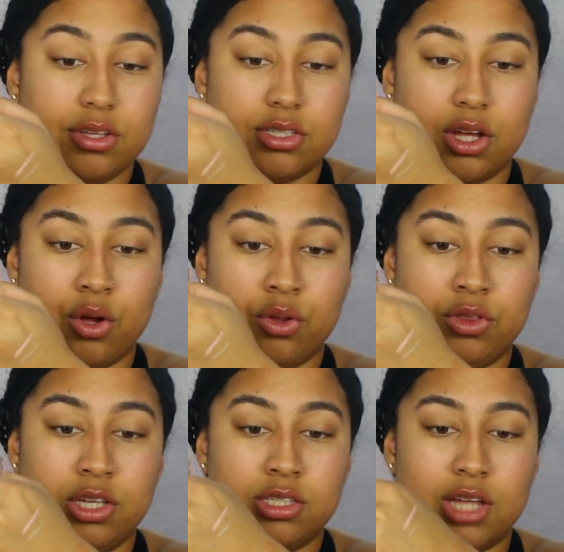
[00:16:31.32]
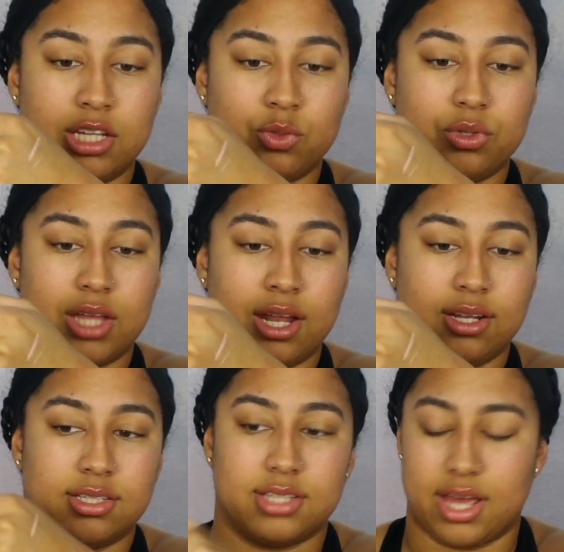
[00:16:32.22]
So that's what that
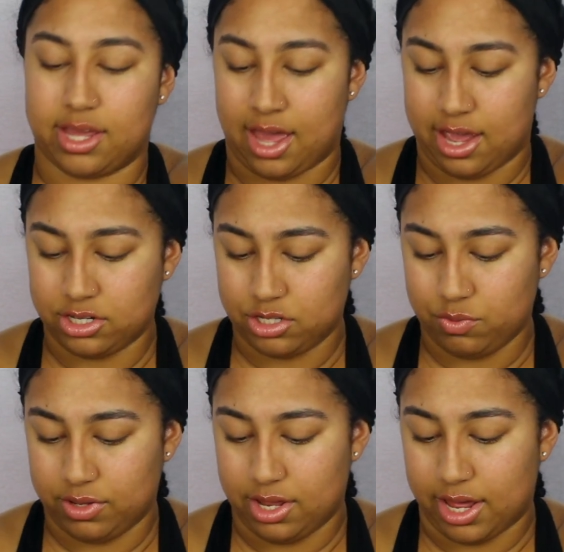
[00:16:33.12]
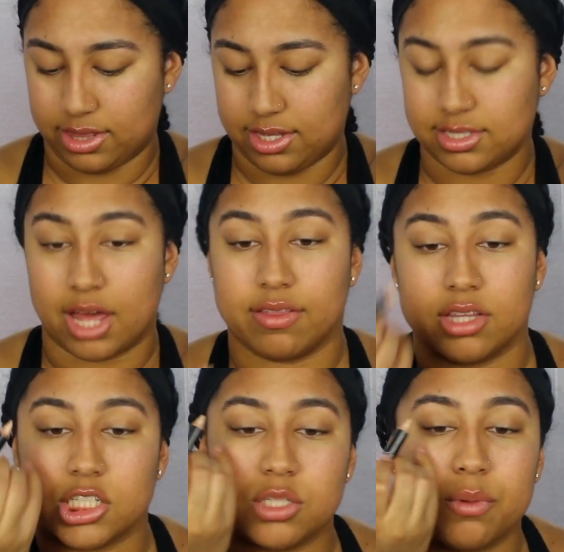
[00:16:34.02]
looks like. I actually really like this. I
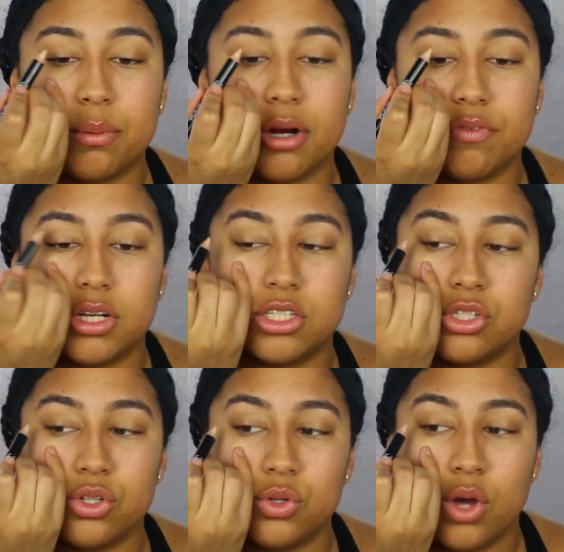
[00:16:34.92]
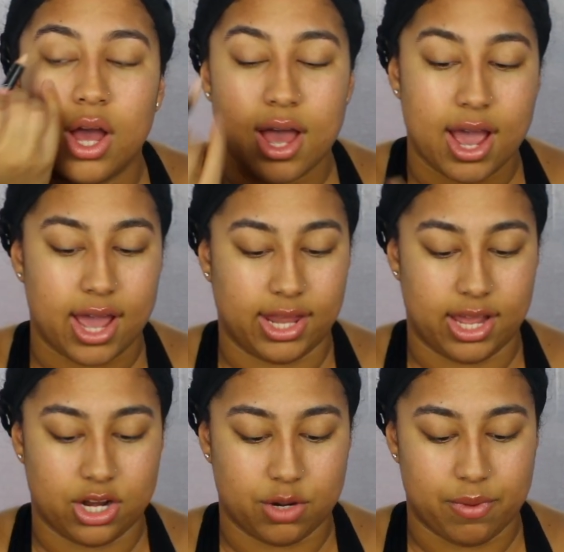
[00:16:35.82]
think this will be perfect to
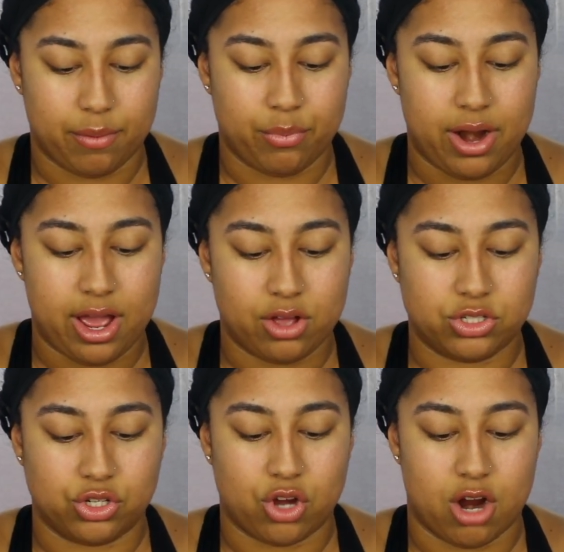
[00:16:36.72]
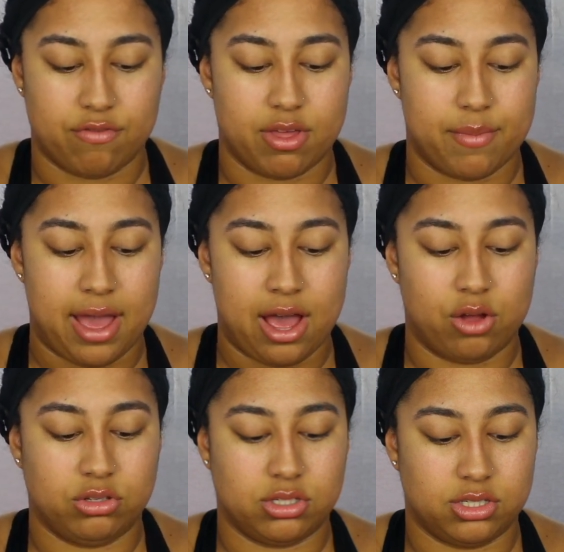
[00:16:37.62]
highlight under my brow, to carve them
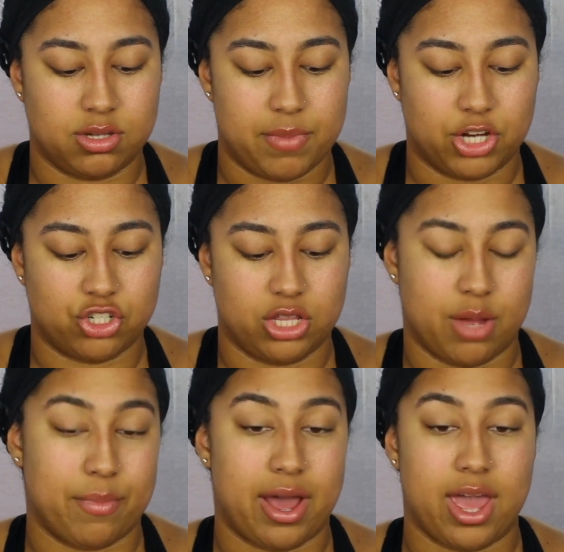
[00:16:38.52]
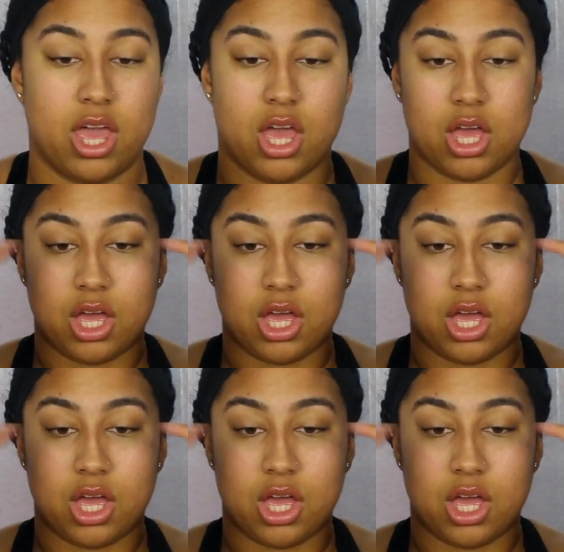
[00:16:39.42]
out, to make sure that my